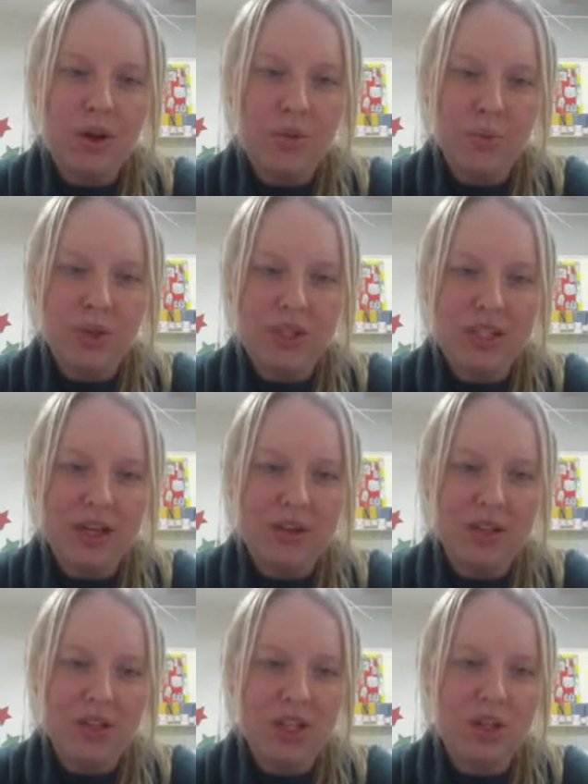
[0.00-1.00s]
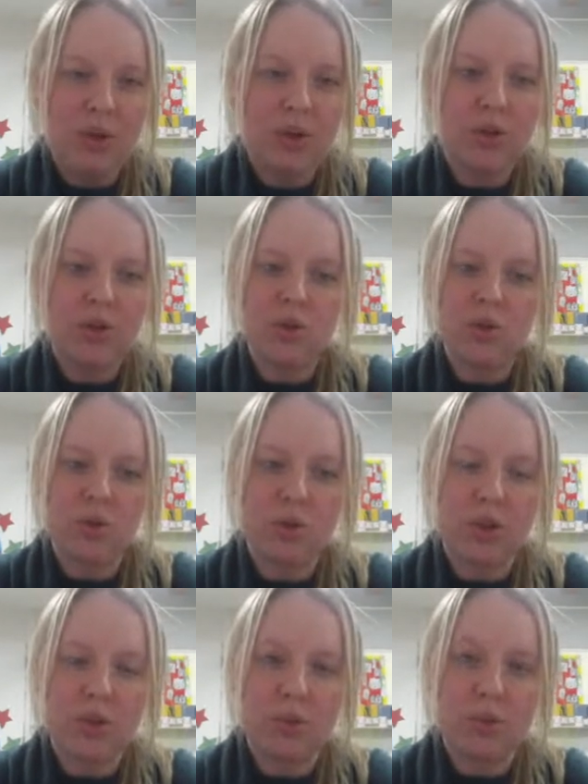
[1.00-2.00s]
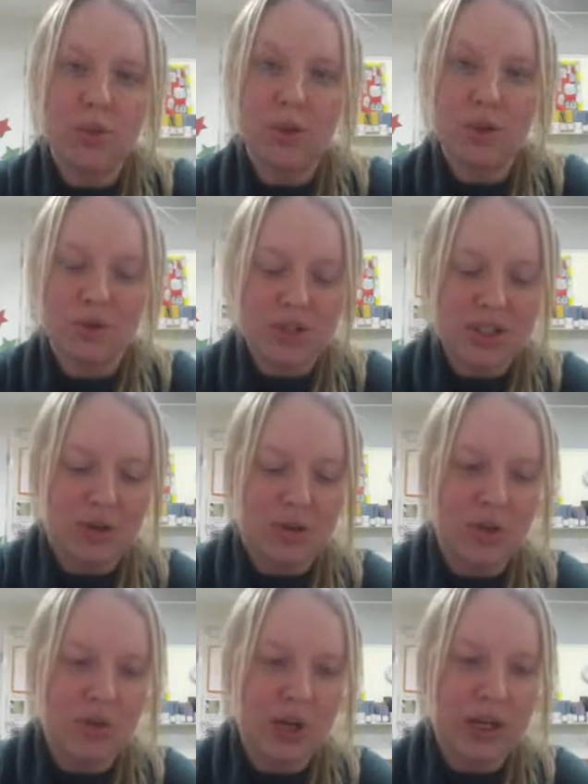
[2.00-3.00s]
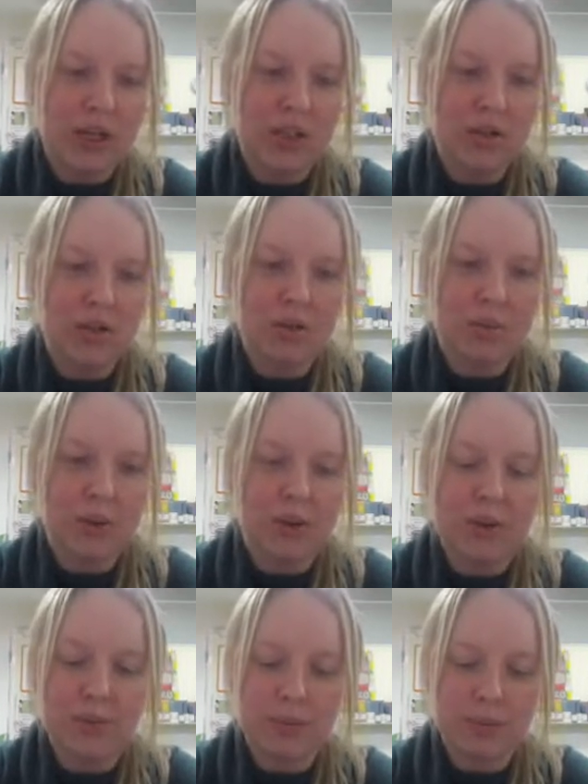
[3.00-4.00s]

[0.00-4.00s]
print out the sheet, you could draw them yourself straight into your book.